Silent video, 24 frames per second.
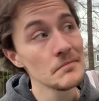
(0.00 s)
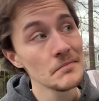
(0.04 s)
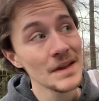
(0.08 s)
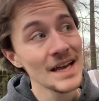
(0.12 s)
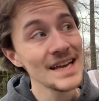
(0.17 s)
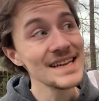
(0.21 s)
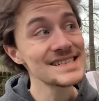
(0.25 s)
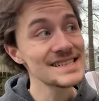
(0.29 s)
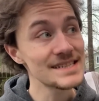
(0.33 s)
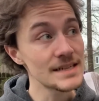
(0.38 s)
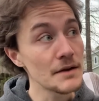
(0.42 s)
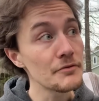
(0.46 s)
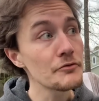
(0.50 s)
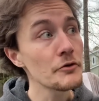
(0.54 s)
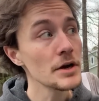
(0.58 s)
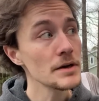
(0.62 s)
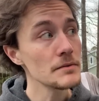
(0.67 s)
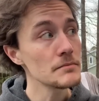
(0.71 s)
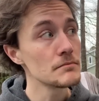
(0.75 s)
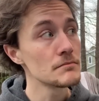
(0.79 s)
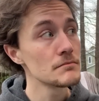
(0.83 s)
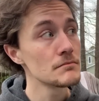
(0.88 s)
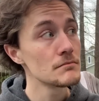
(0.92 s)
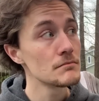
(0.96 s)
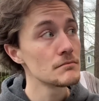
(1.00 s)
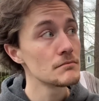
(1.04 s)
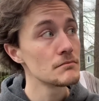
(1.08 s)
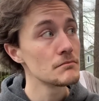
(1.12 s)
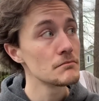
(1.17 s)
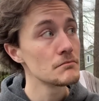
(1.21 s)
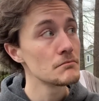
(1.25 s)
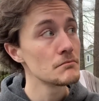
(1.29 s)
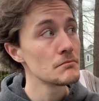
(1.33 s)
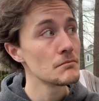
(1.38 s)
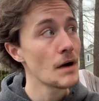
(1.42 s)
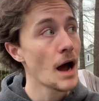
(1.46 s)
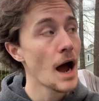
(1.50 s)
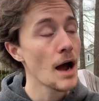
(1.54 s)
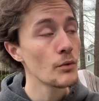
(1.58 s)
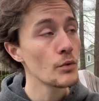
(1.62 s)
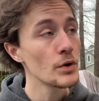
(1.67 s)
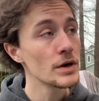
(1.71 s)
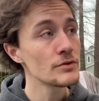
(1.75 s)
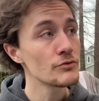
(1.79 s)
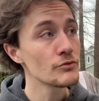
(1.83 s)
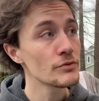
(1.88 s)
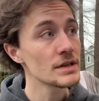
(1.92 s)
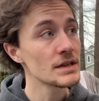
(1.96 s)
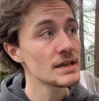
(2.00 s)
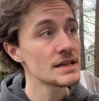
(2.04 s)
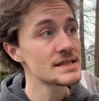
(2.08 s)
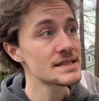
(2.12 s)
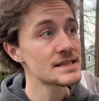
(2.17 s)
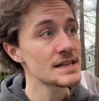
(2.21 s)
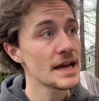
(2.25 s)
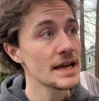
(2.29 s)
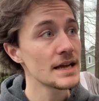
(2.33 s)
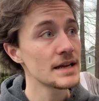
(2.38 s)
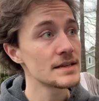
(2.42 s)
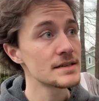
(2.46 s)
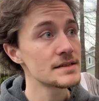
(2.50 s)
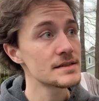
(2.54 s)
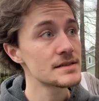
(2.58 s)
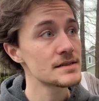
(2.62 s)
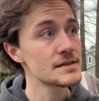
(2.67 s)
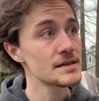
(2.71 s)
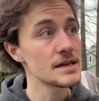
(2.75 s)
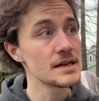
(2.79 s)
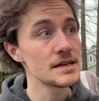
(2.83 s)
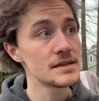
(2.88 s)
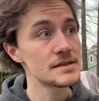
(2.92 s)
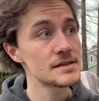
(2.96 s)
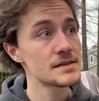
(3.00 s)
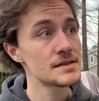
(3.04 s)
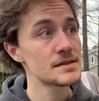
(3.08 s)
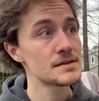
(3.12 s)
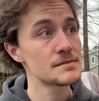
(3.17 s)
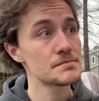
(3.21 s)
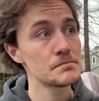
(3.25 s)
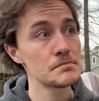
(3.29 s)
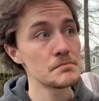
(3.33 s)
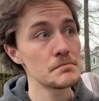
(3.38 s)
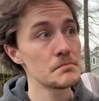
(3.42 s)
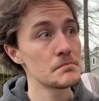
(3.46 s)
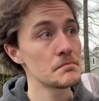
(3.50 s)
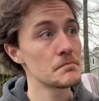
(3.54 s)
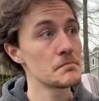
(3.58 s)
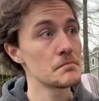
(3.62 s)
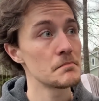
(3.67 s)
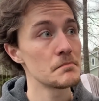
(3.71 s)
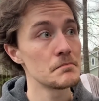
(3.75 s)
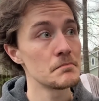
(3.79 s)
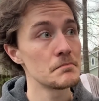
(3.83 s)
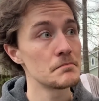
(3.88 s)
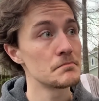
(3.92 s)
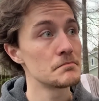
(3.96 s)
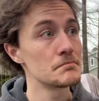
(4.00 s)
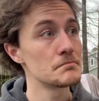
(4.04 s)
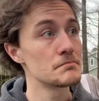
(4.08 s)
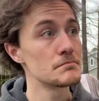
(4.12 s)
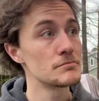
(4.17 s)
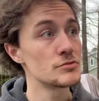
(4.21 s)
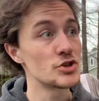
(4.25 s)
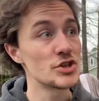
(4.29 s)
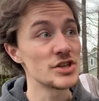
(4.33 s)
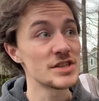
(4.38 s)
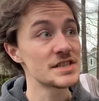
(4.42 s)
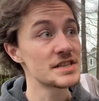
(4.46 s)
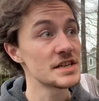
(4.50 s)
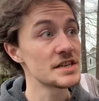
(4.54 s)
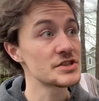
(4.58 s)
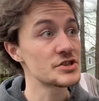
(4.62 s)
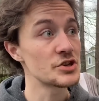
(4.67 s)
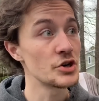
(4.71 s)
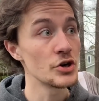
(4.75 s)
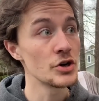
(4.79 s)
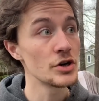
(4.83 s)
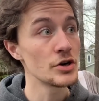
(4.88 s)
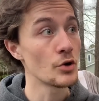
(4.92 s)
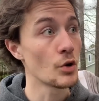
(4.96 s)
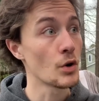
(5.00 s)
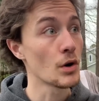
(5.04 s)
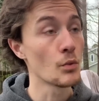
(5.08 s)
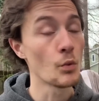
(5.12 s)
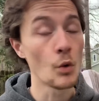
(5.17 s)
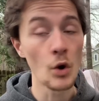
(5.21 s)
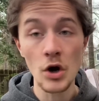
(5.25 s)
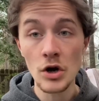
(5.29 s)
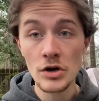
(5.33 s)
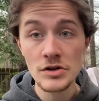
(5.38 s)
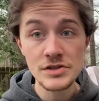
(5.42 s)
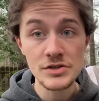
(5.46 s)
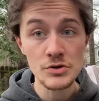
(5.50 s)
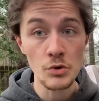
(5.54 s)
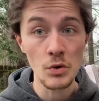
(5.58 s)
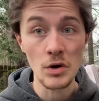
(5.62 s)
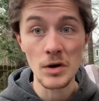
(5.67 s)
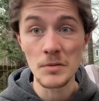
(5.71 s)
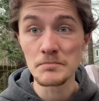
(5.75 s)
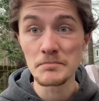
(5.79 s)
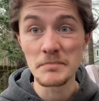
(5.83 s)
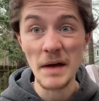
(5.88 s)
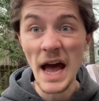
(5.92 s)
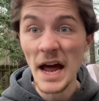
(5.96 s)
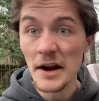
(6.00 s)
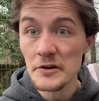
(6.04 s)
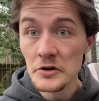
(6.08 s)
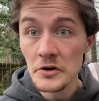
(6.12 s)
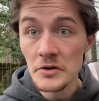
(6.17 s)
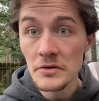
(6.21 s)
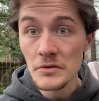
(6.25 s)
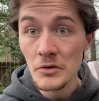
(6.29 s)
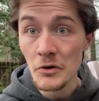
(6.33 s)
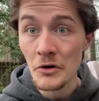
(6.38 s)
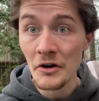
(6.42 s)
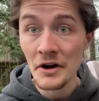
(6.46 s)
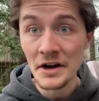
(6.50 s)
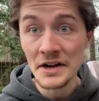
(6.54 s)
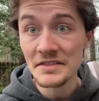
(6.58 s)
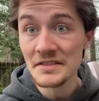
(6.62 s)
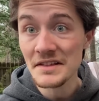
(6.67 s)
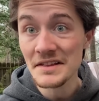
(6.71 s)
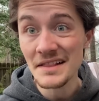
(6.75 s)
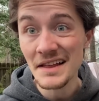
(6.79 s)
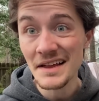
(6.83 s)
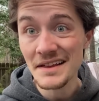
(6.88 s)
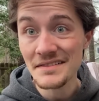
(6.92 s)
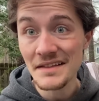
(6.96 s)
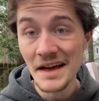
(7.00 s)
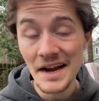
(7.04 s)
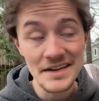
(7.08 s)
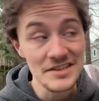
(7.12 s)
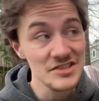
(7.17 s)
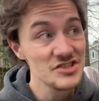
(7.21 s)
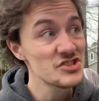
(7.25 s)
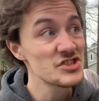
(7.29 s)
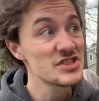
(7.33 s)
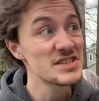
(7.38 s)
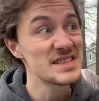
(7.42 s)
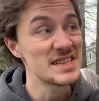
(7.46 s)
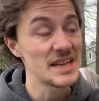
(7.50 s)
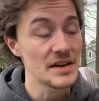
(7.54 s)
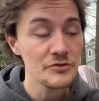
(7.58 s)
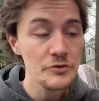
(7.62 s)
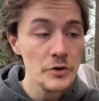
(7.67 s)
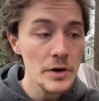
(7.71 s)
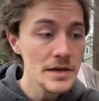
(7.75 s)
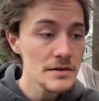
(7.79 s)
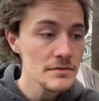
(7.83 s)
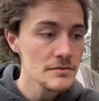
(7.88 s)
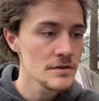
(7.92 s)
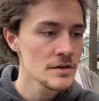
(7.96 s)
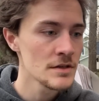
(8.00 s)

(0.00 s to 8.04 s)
It's different. I wouldn't really say it's just as good or worse or better or anything like that. It's just different.